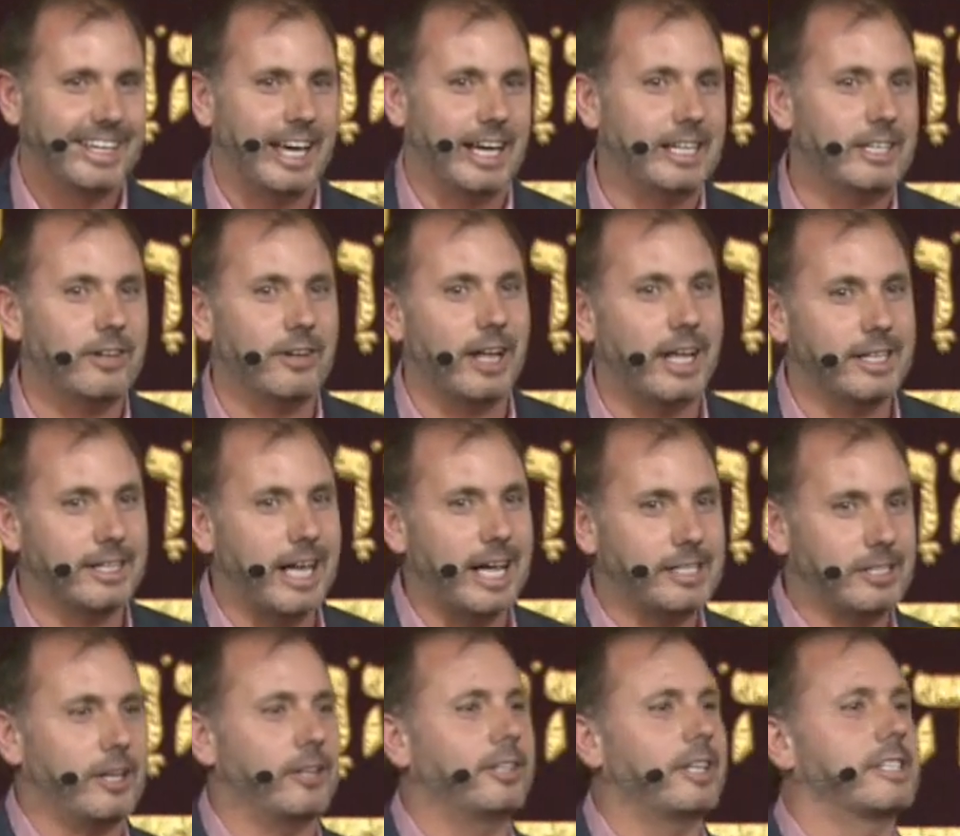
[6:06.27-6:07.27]
And you know,
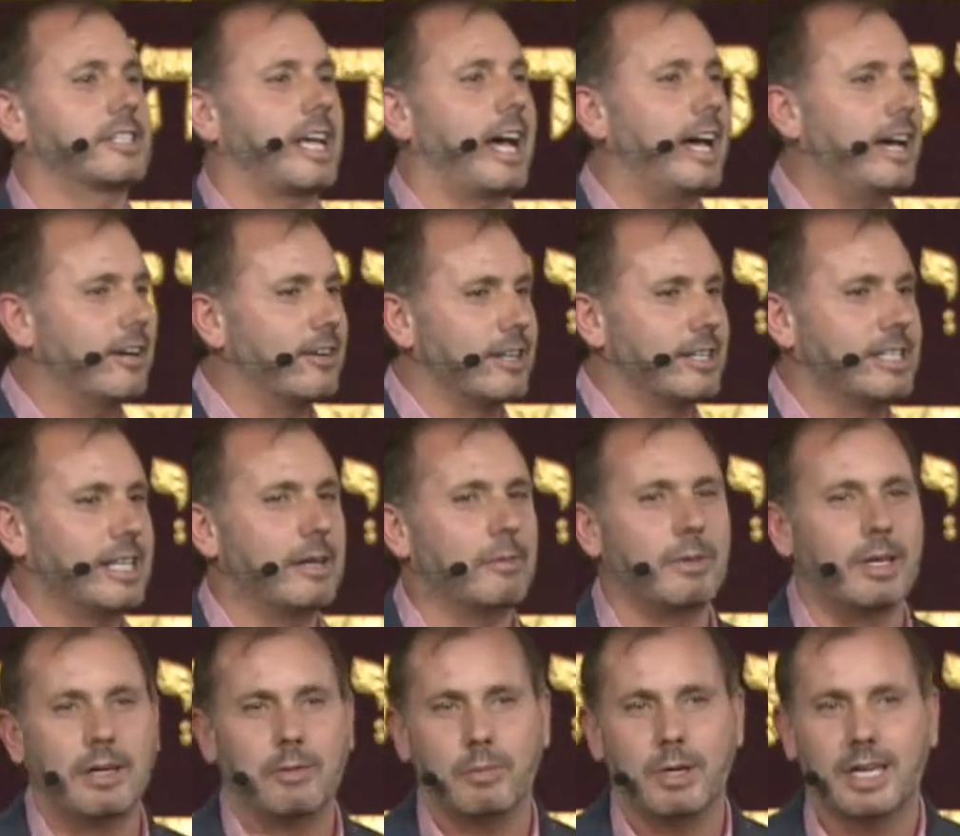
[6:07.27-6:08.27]
that's our desire, isn't
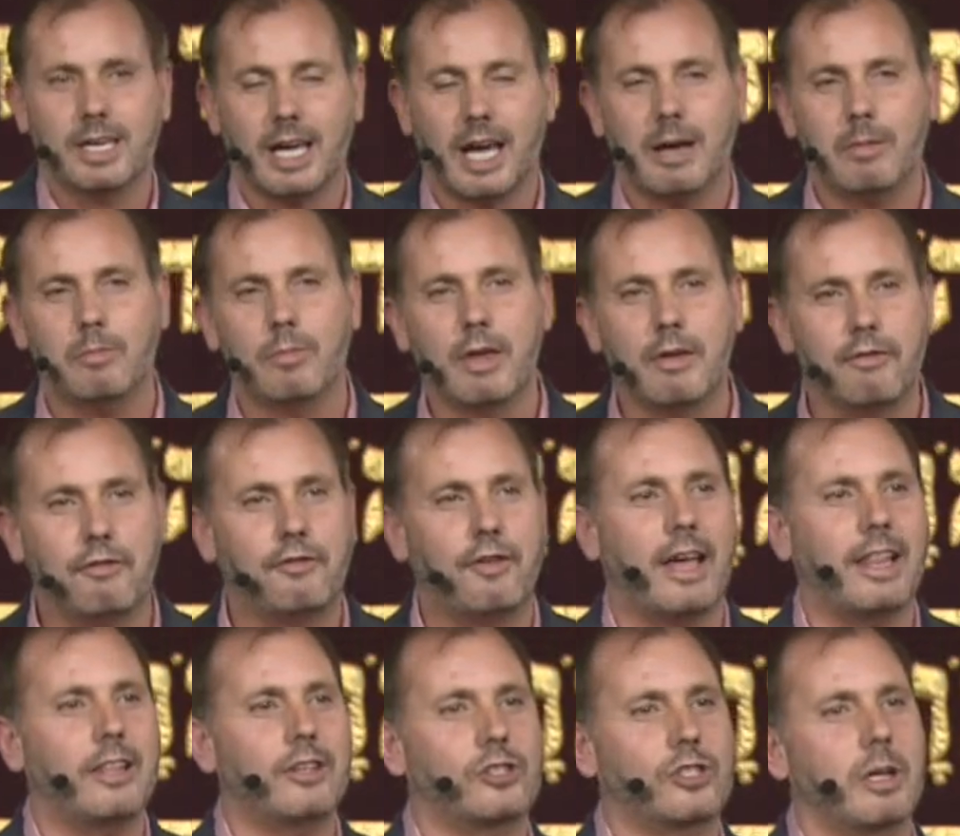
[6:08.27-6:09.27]
it? We come, we
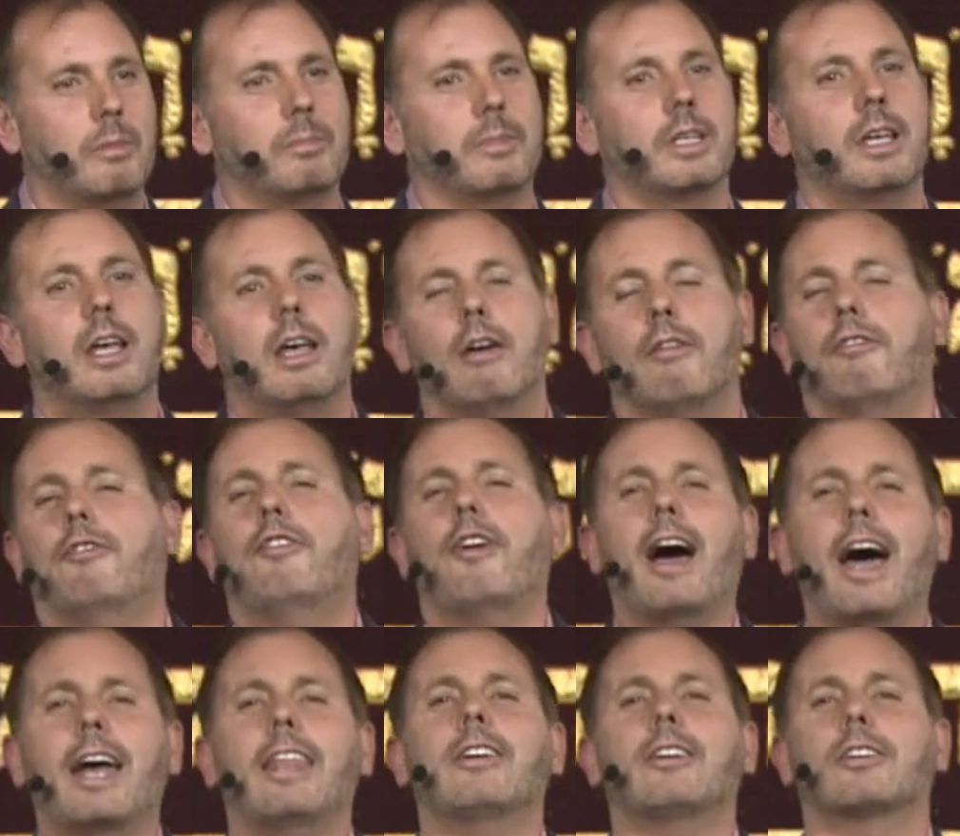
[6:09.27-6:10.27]
fellowship, and
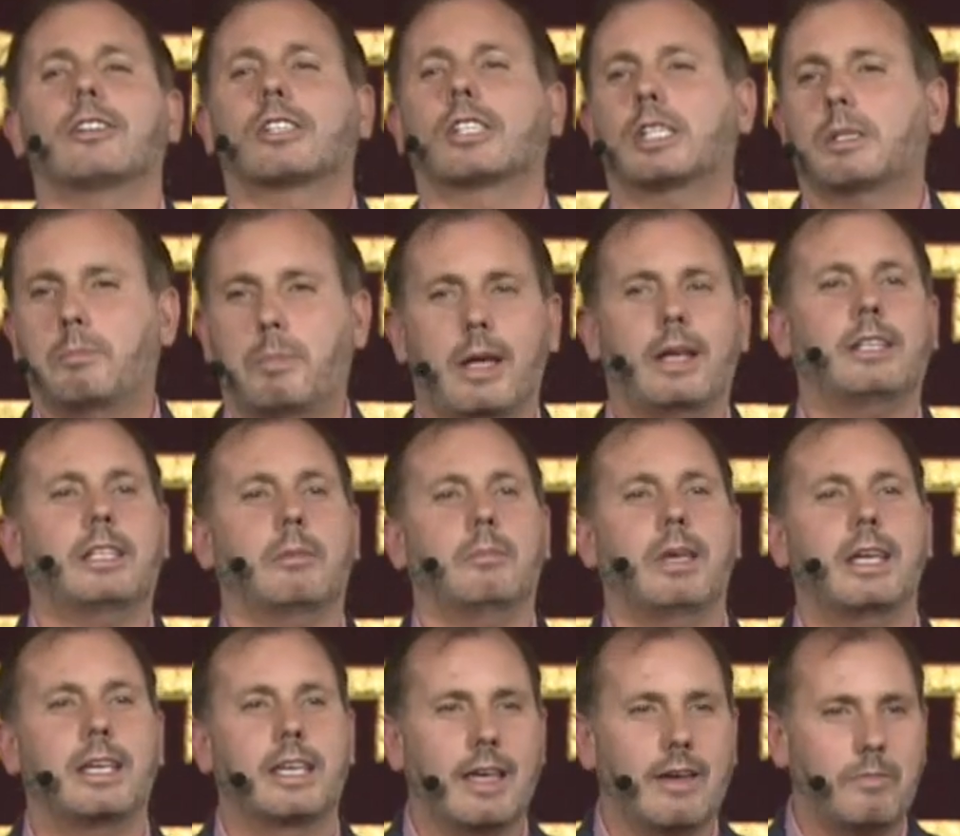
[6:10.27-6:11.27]
Father, speak to
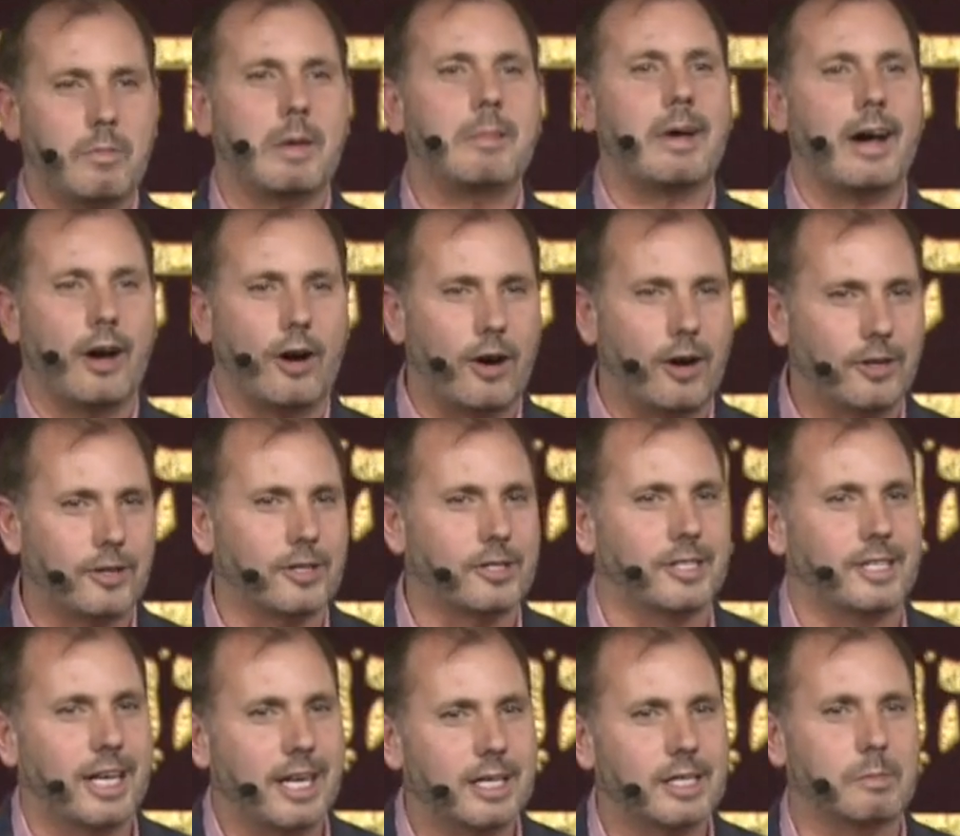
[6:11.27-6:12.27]
me, give me my orders.
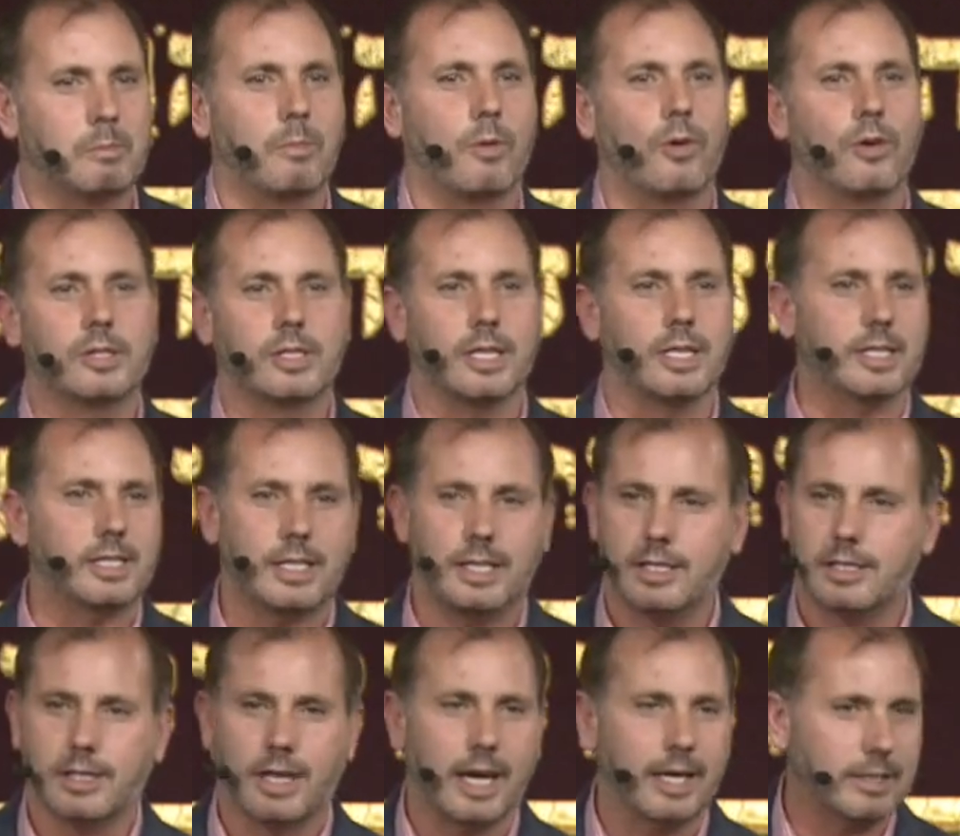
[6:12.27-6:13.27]
And there's Moses,
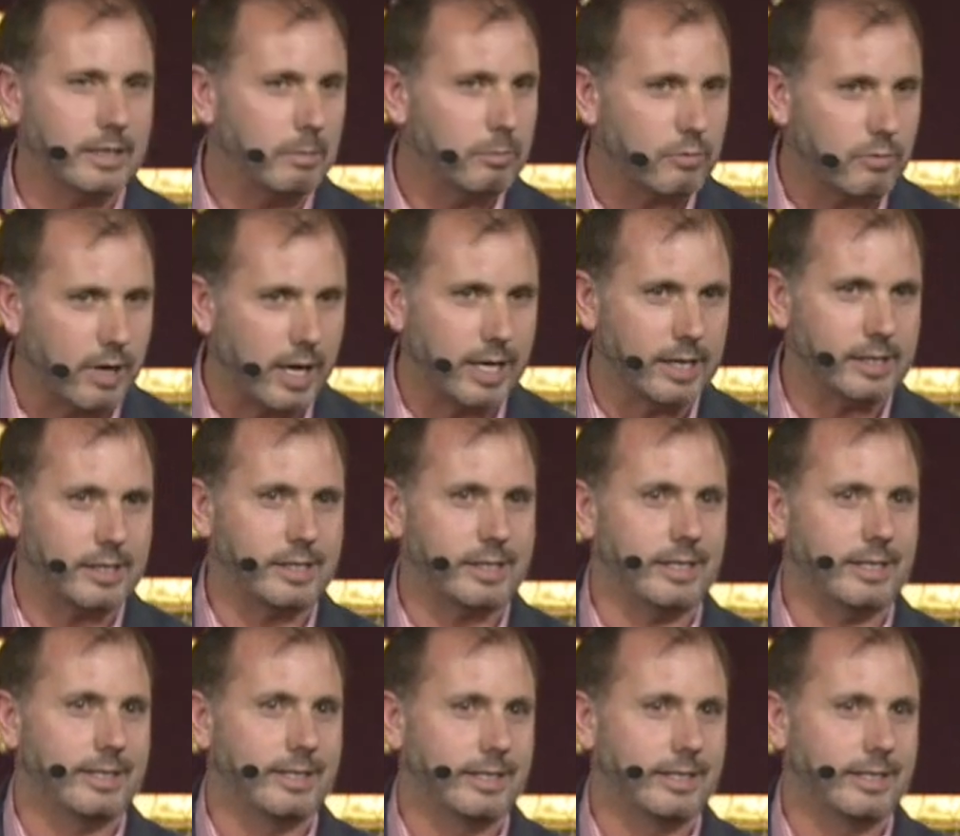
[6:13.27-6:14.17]
he's like depressed.